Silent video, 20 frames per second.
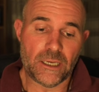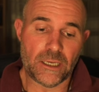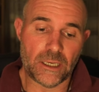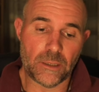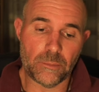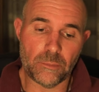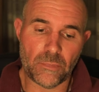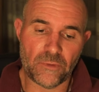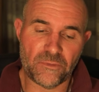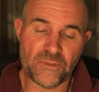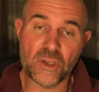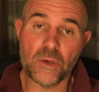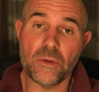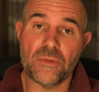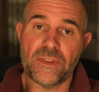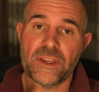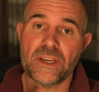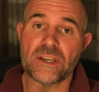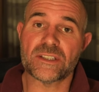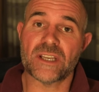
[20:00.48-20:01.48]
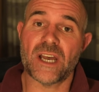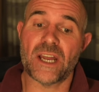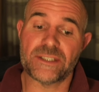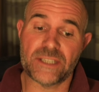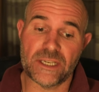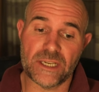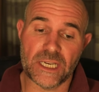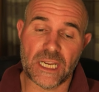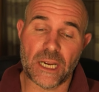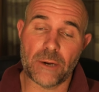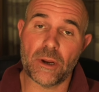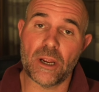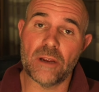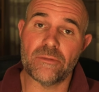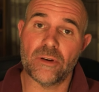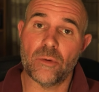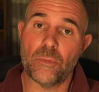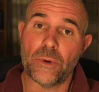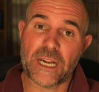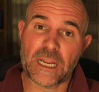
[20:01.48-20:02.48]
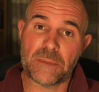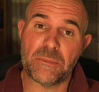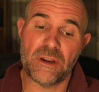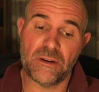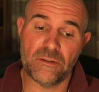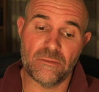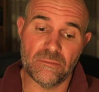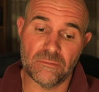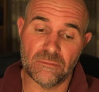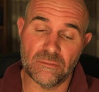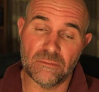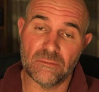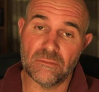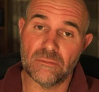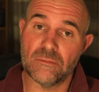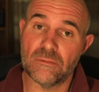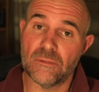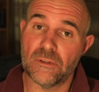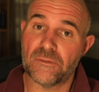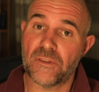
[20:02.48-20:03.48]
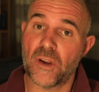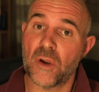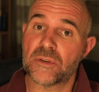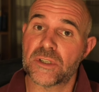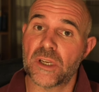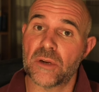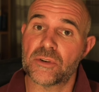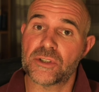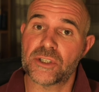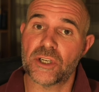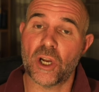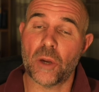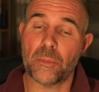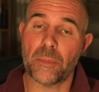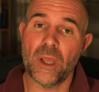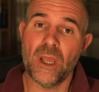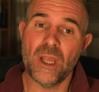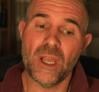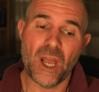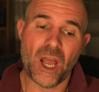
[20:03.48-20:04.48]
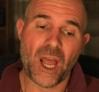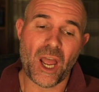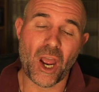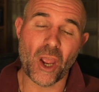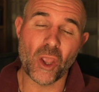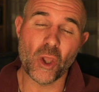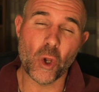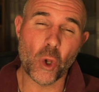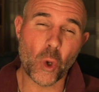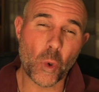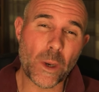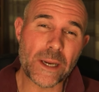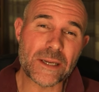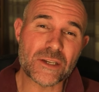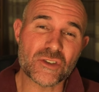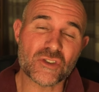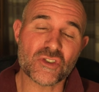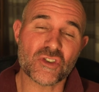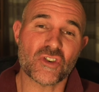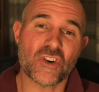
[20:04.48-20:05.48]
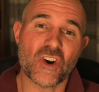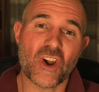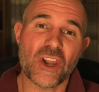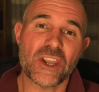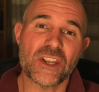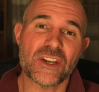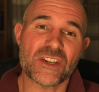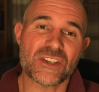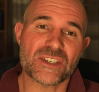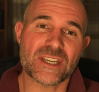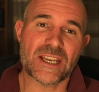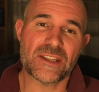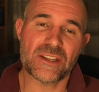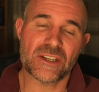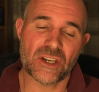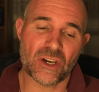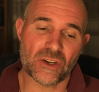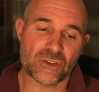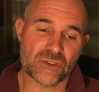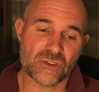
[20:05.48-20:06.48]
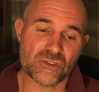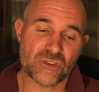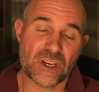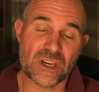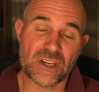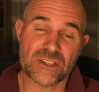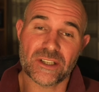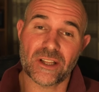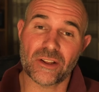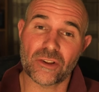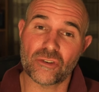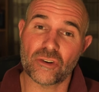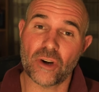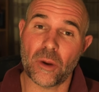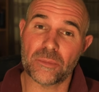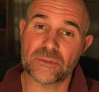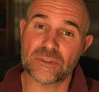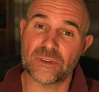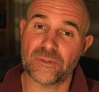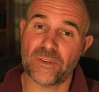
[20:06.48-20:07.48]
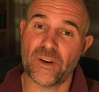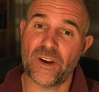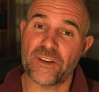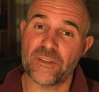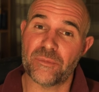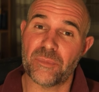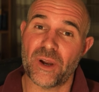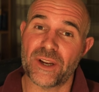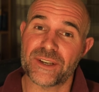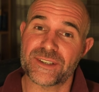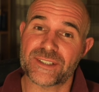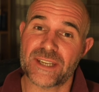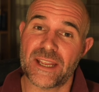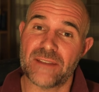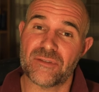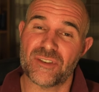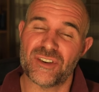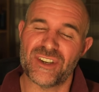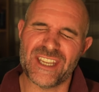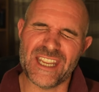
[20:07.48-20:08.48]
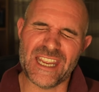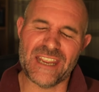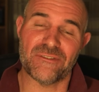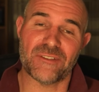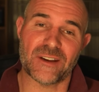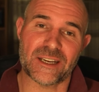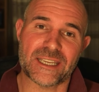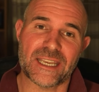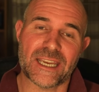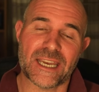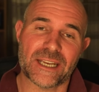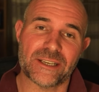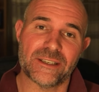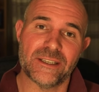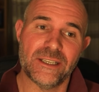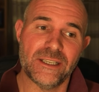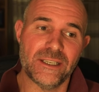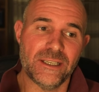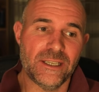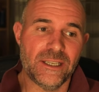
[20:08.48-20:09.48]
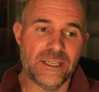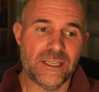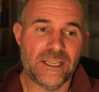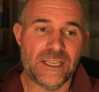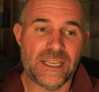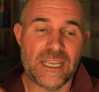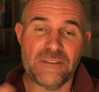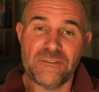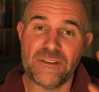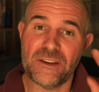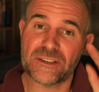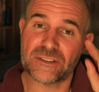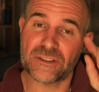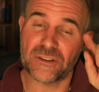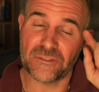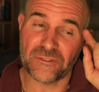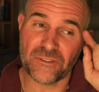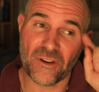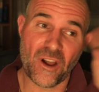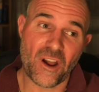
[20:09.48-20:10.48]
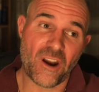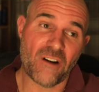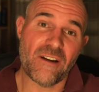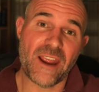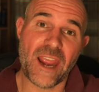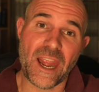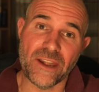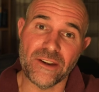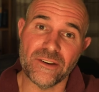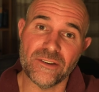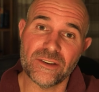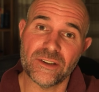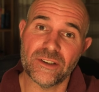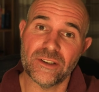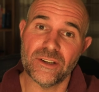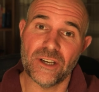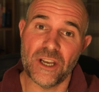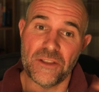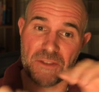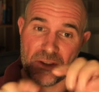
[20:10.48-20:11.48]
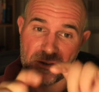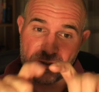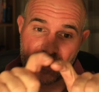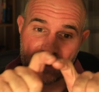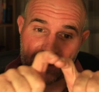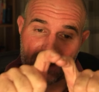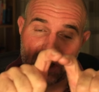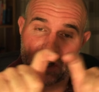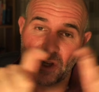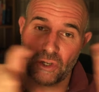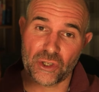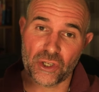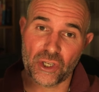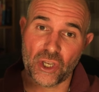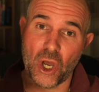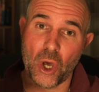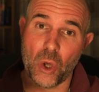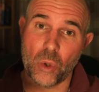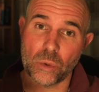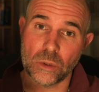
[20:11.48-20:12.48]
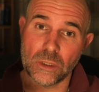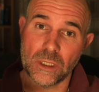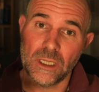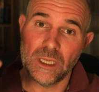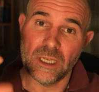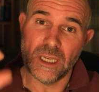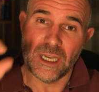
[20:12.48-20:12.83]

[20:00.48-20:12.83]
A few things that I didn't go over. When I'm in Photoshop, I always try and set the constraints. I'll crop to 5x7 if I can. If it's the far end and there's just a lot of goal,